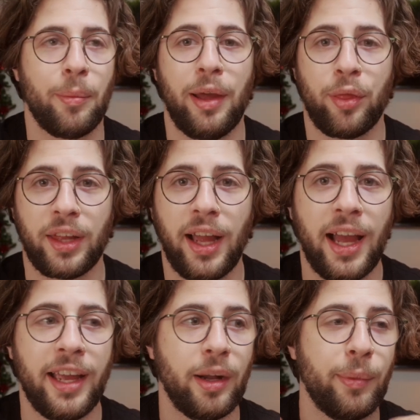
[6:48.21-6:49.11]
a math
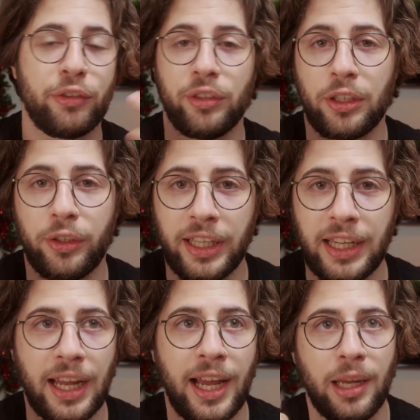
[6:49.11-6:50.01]
guy, a machine
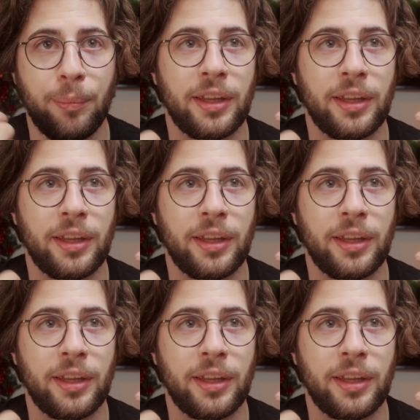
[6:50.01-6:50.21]
learning guy,